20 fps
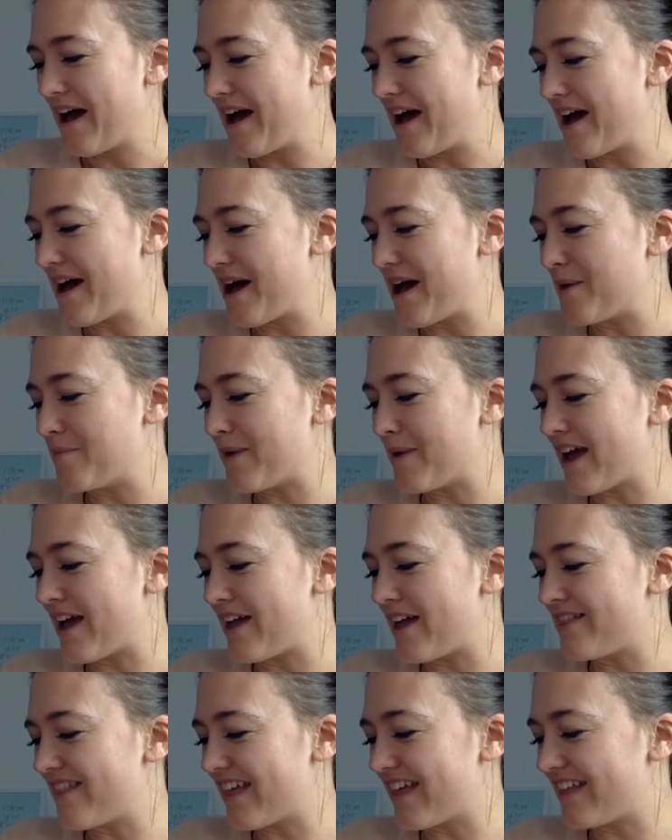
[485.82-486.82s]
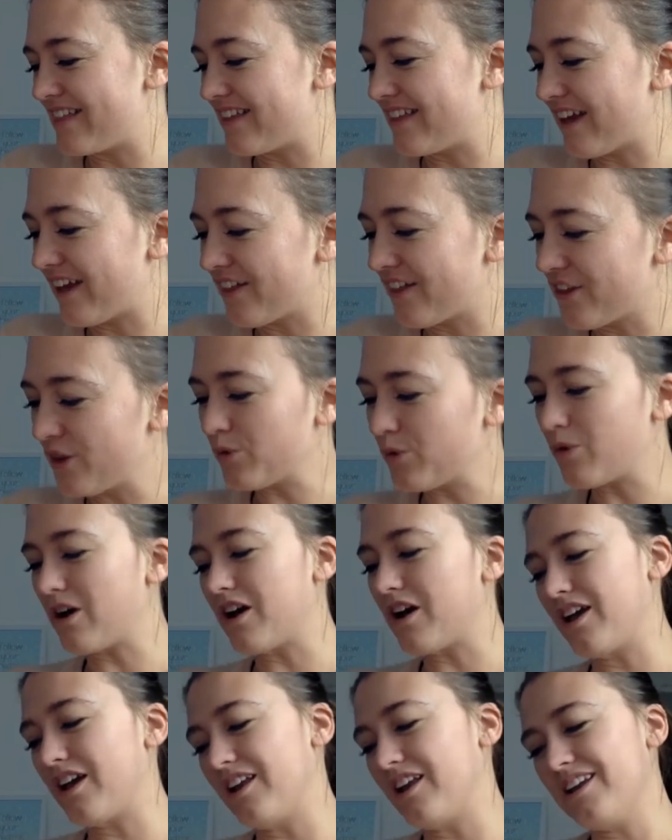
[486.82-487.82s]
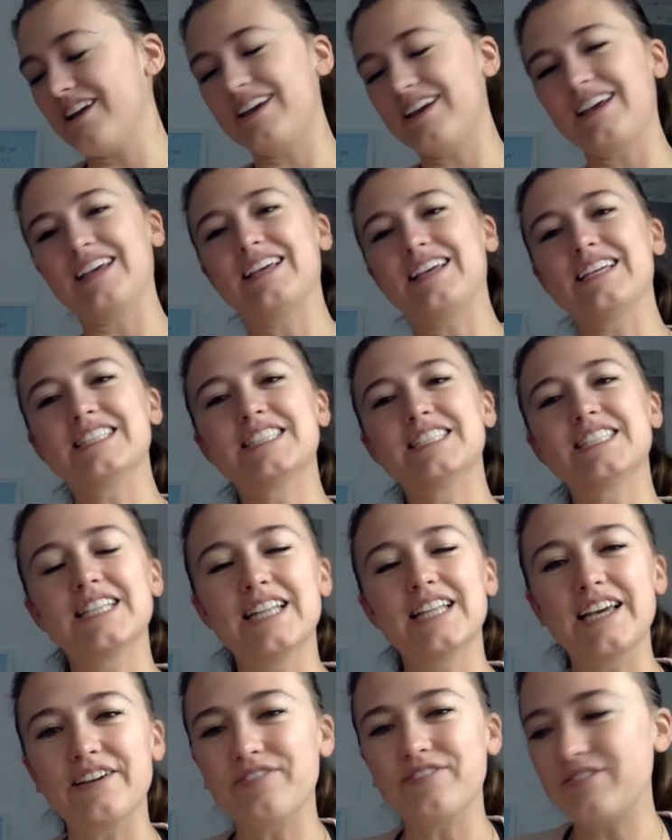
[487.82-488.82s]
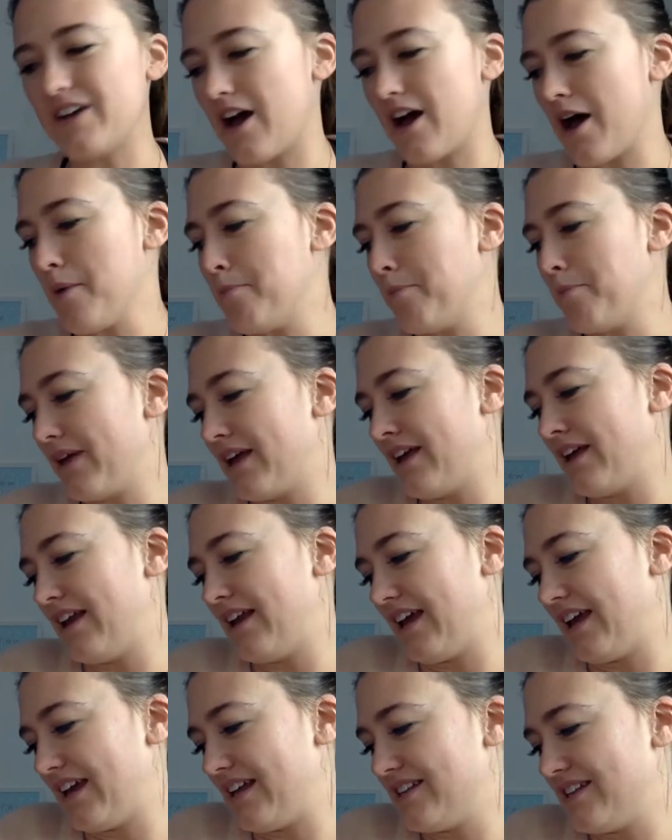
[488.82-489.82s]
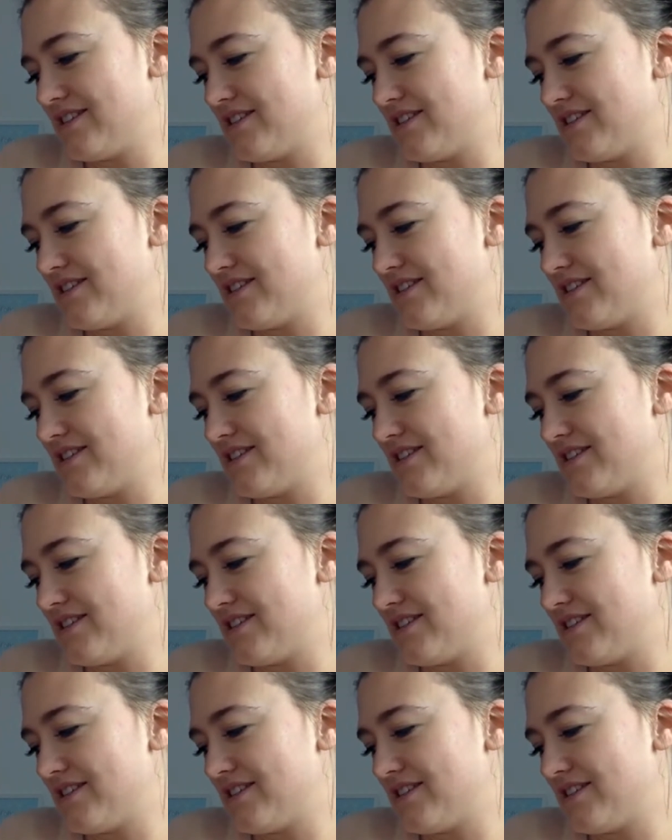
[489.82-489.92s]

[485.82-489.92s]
And then the other one is lift up and in.